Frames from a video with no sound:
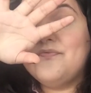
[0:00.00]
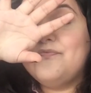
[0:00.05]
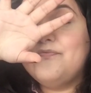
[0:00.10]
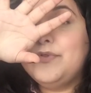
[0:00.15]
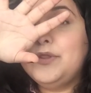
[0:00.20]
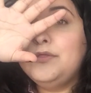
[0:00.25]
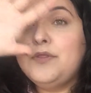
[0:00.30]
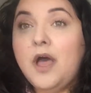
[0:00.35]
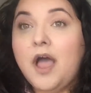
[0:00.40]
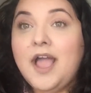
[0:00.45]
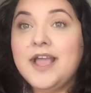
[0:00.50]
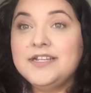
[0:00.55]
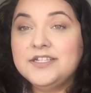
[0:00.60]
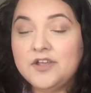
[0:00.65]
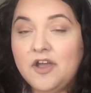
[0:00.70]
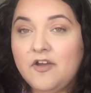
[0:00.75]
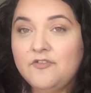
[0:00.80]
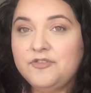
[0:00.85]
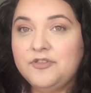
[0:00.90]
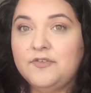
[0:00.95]
flies
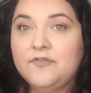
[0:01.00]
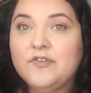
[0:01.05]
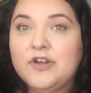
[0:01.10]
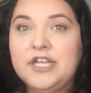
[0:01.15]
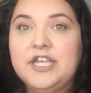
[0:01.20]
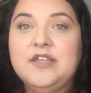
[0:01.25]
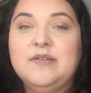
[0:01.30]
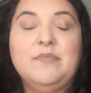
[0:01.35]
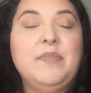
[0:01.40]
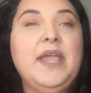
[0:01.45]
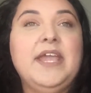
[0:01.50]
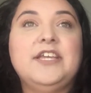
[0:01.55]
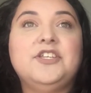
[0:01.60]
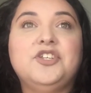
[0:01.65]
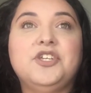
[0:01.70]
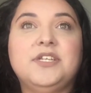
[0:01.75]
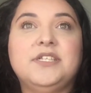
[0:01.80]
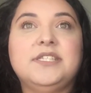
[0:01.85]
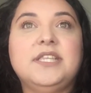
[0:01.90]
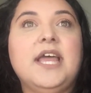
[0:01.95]
off the freaking pages.